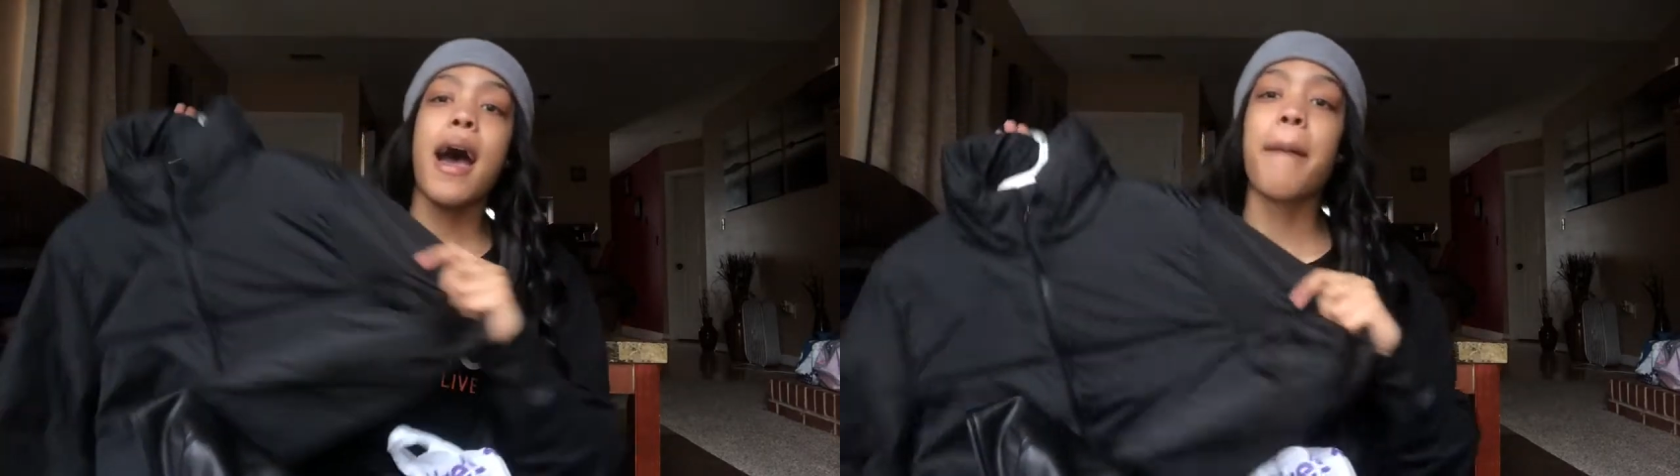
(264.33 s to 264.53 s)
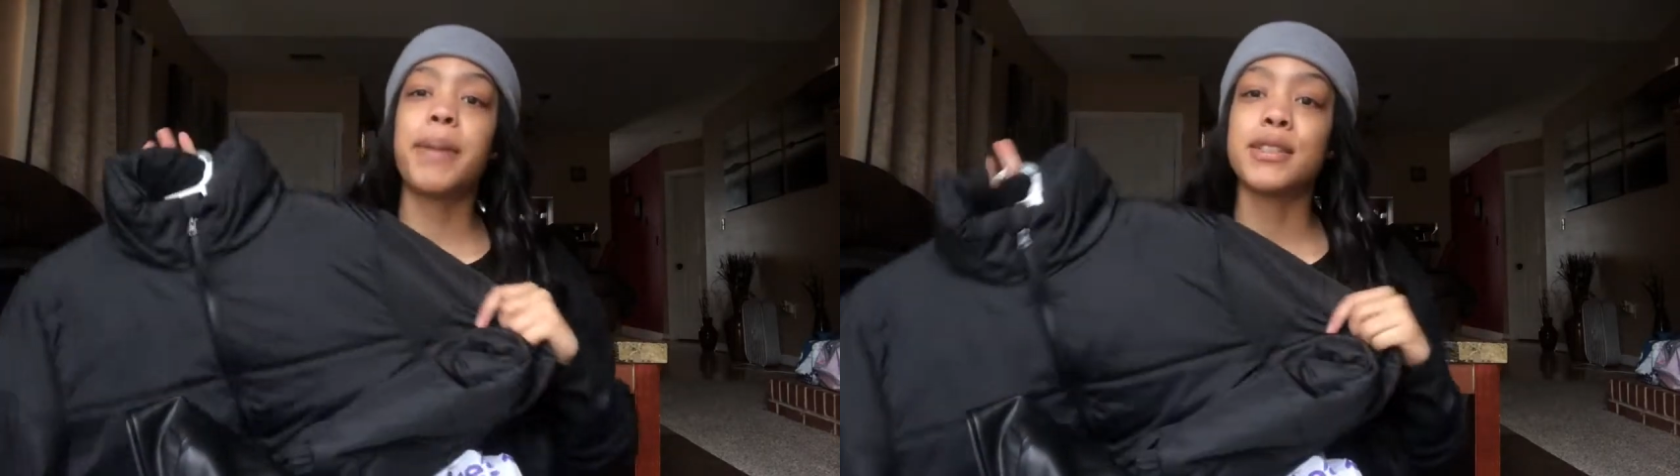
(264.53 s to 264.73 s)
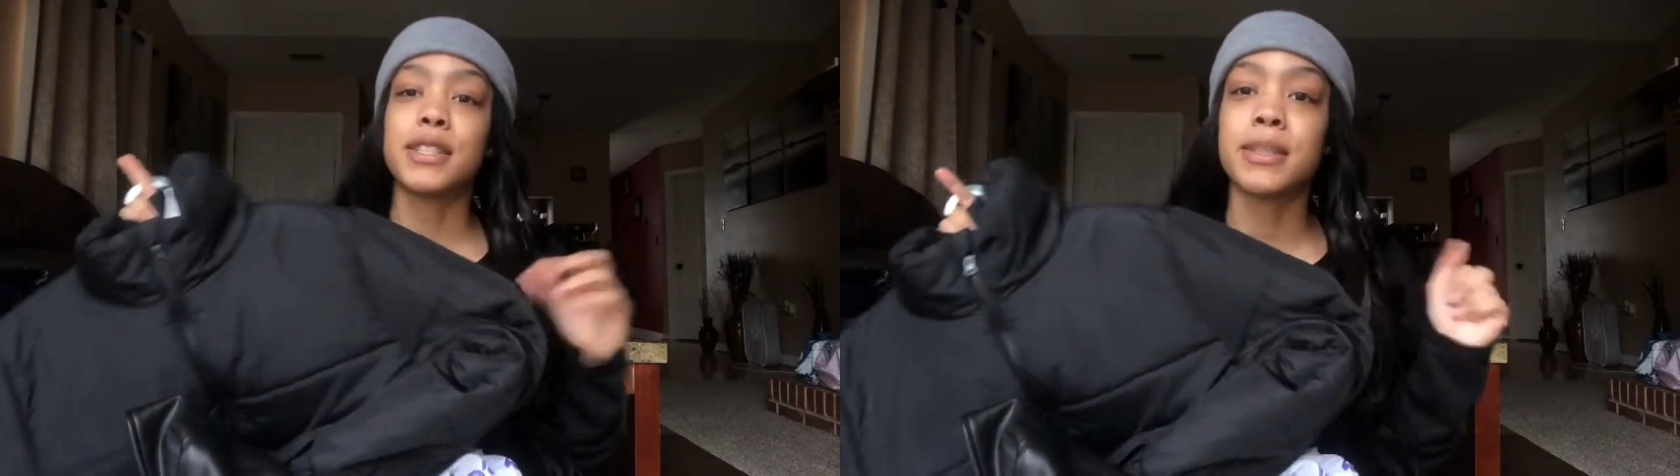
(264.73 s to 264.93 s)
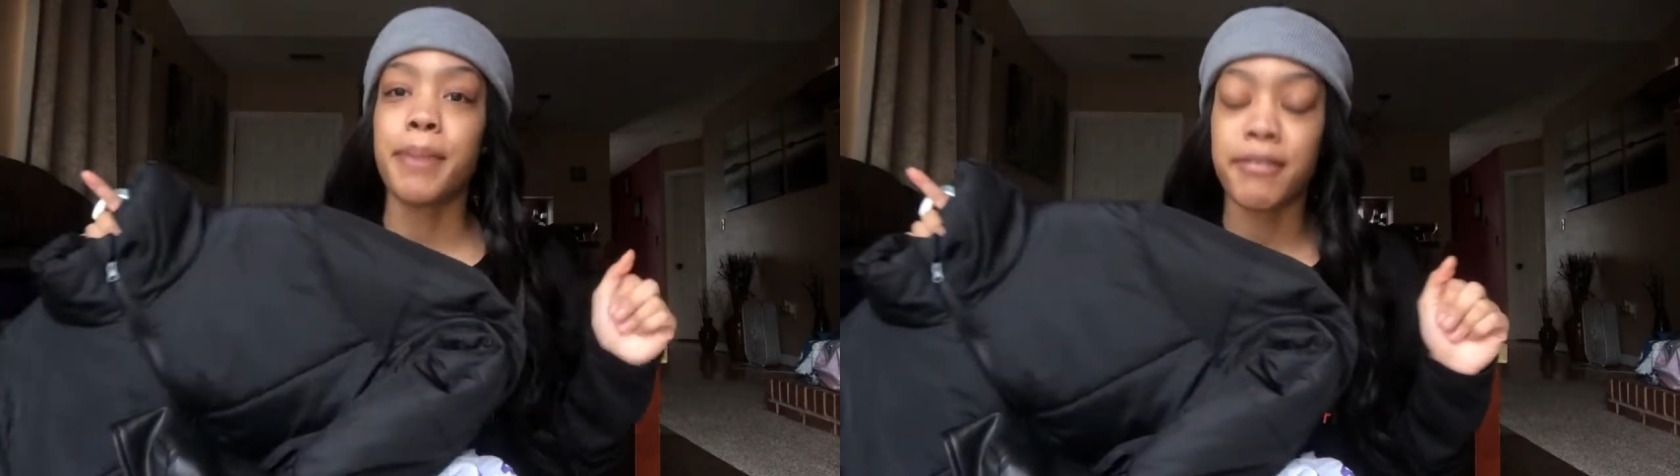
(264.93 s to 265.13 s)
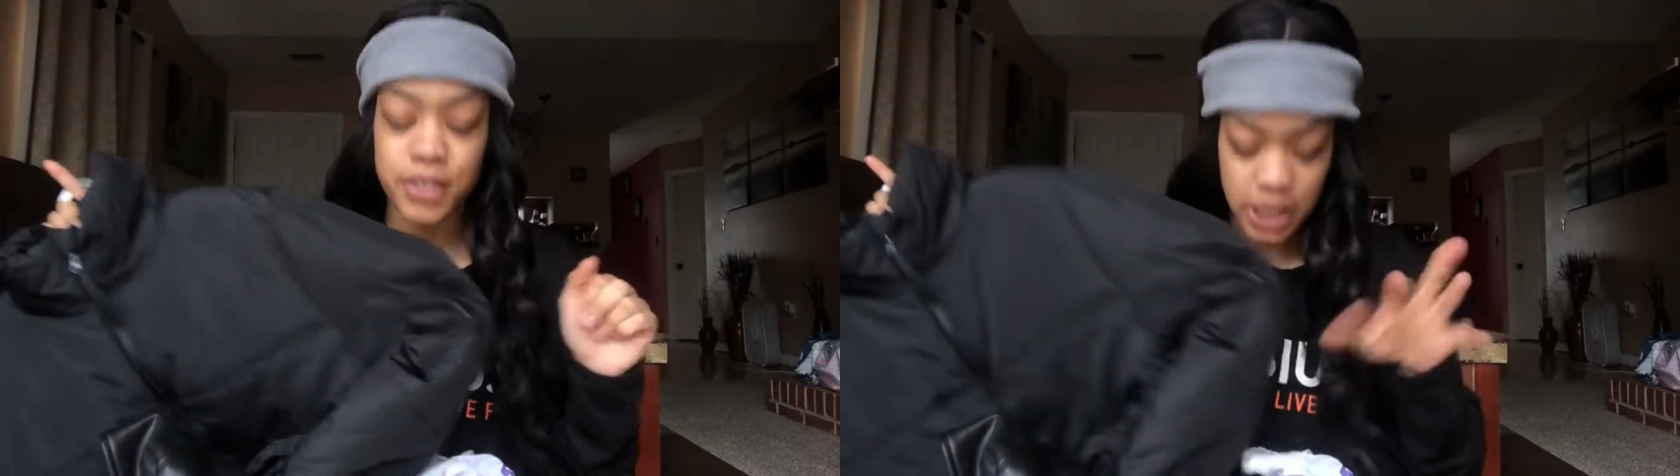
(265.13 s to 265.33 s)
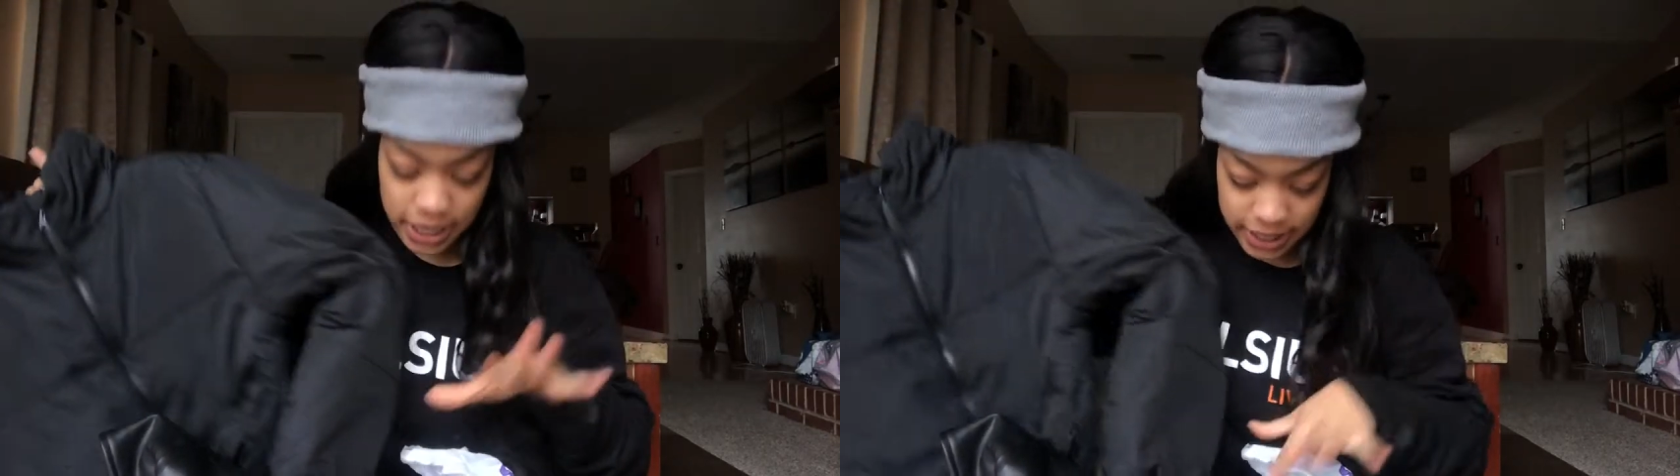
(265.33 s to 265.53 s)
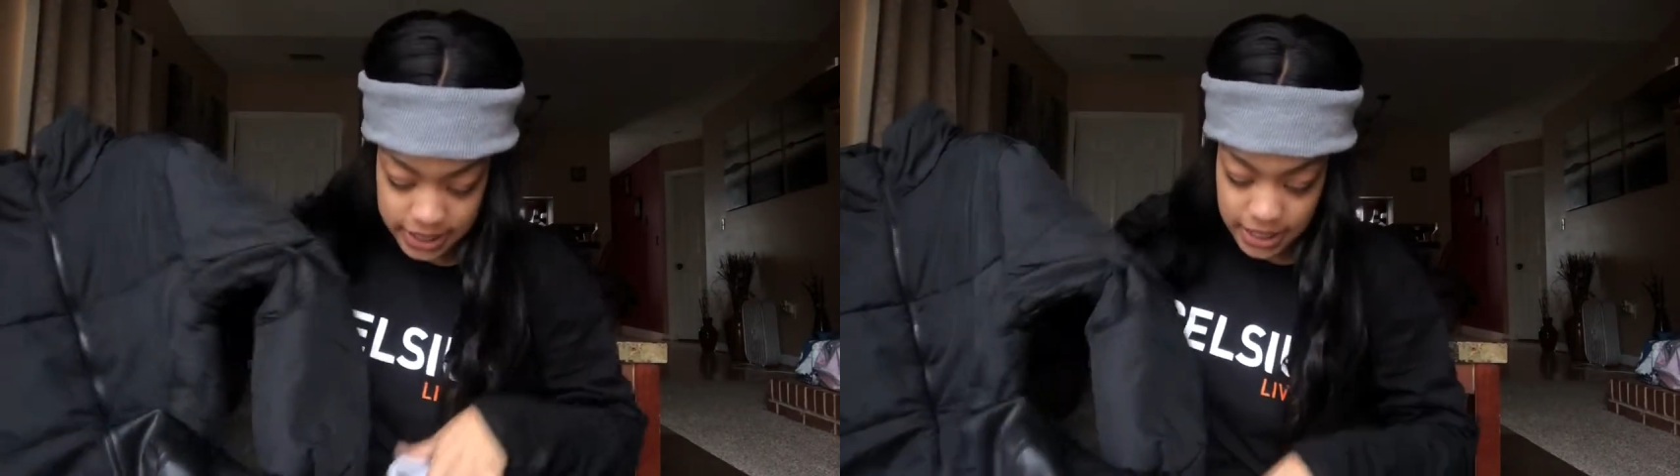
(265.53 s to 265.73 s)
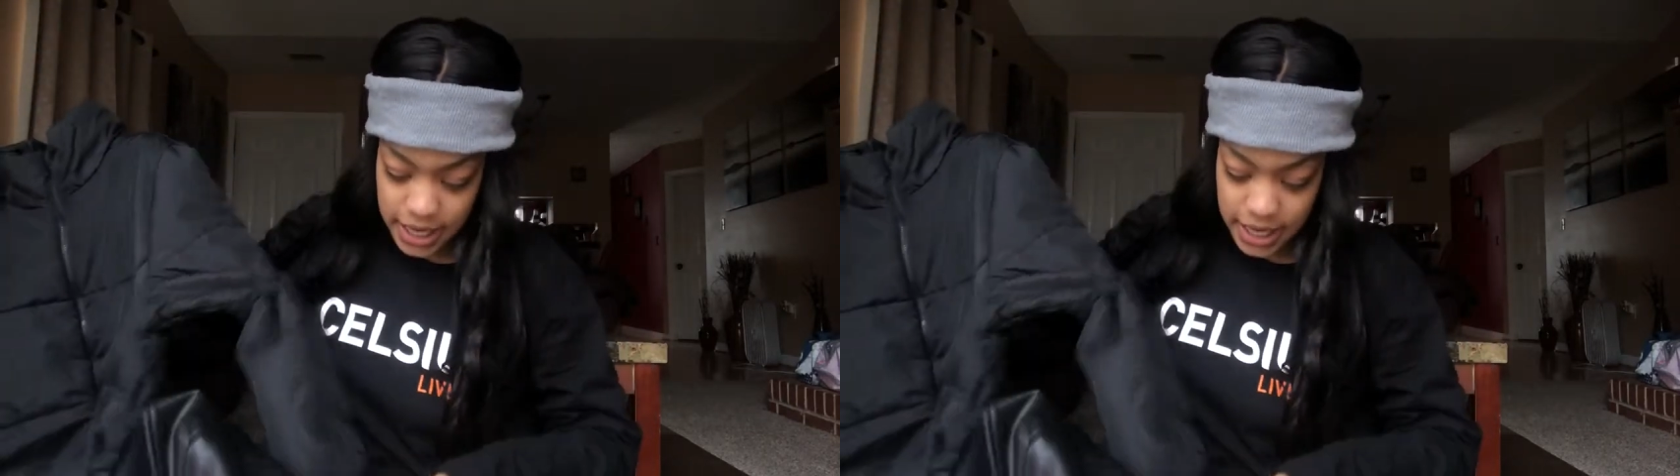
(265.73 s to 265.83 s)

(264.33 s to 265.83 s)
I purchased some puffer jackets,